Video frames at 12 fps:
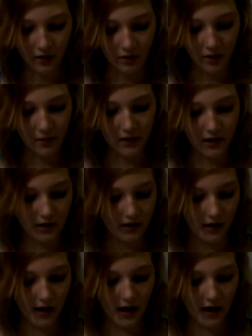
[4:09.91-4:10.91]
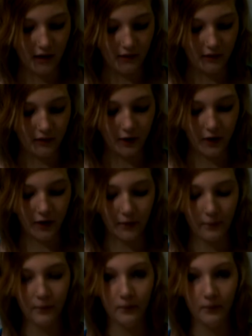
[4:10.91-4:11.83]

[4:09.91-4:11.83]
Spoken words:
What meaning do they have for him?